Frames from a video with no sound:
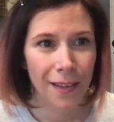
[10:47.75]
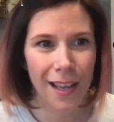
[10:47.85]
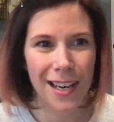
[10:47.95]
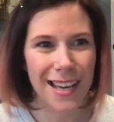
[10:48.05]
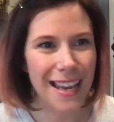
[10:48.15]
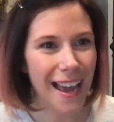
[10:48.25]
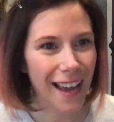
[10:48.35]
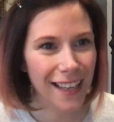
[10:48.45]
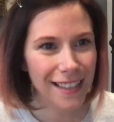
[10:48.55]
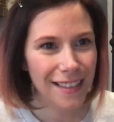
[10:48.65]
And
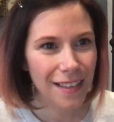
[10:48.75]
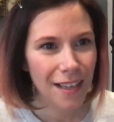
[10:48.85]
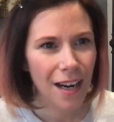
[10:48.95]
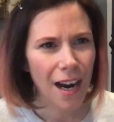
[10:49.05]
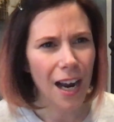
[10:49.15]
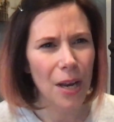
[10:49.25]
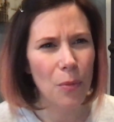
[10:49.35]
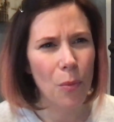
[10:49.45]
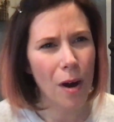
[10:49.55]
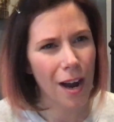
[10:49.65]
yet I
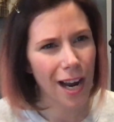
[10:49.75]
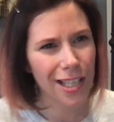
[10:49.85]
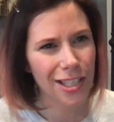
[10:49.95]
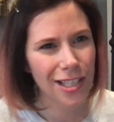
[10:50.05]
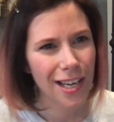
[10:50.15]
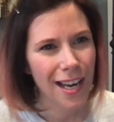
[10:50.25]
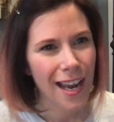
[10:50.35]
watched